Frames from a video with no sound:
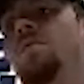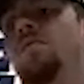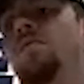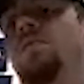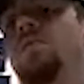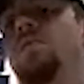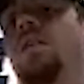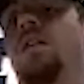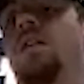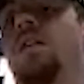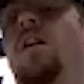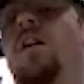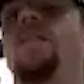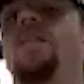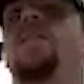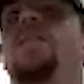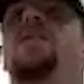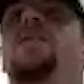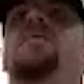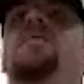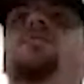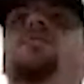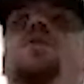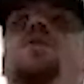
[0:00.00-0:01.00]
Yeah, I think
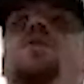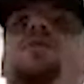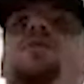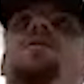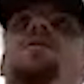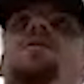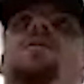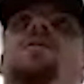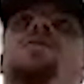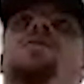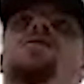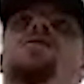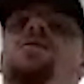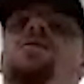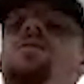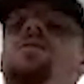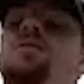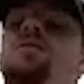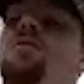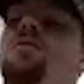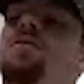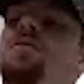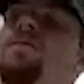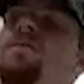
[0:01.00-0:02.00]
that Parker makes
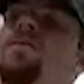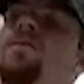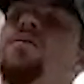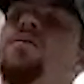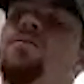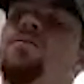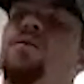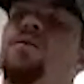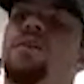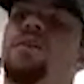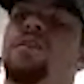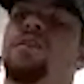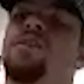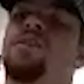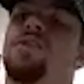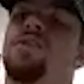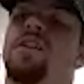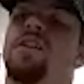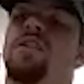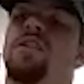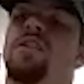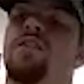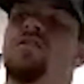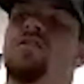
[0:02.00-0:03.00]
it pretty
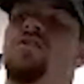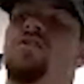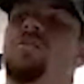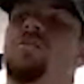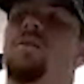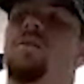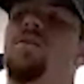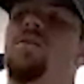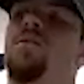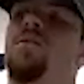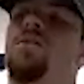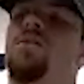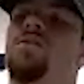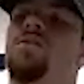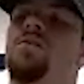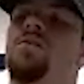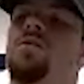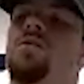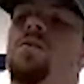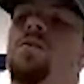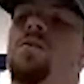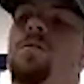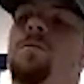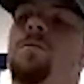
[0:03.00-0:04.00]
exciting just
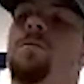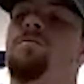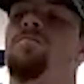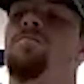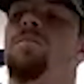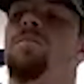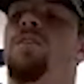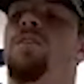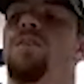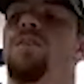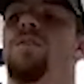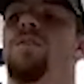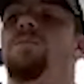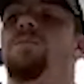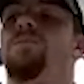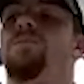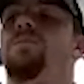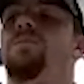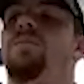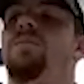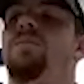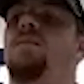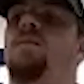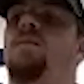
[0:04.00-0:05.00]
because, like,
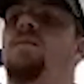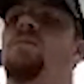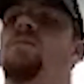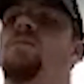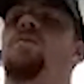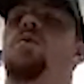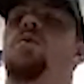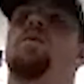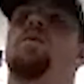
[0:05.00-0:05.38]
people